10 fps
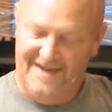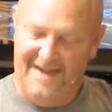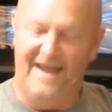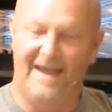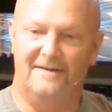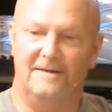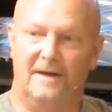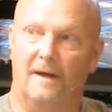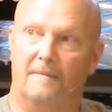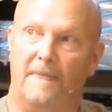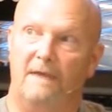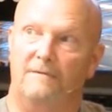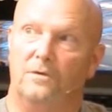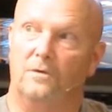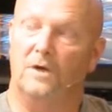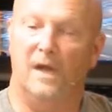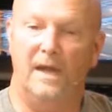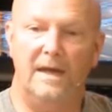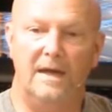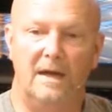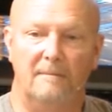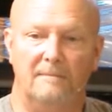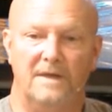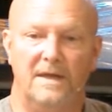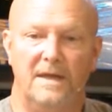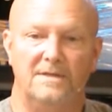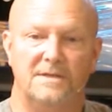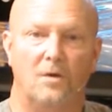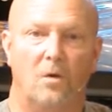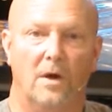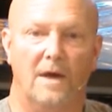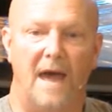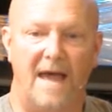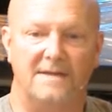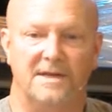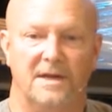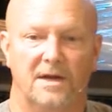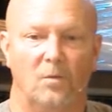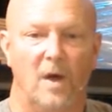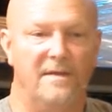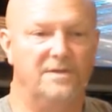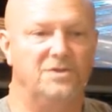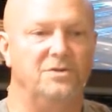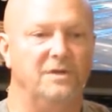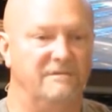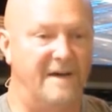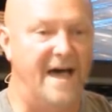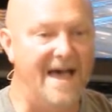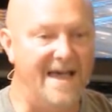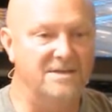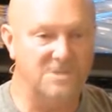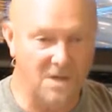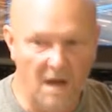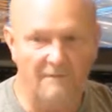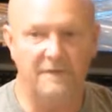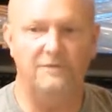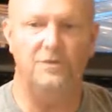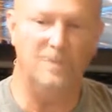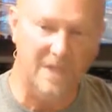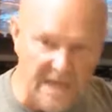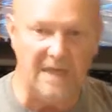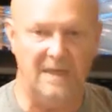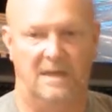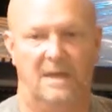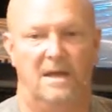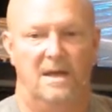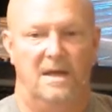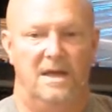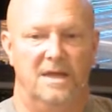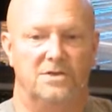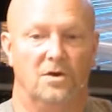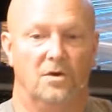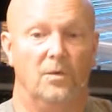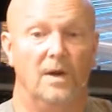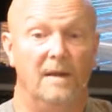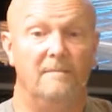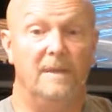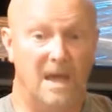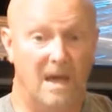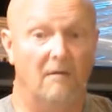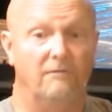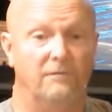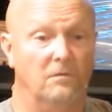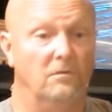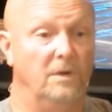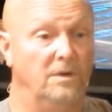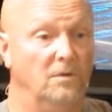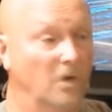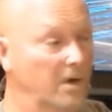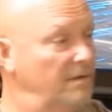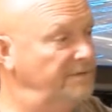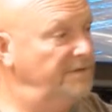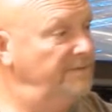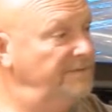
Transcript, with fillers: And uh, if you'll clean up things and organize it in a way that you can find stuff if you need it, it's going to really be helpful when you're working on something.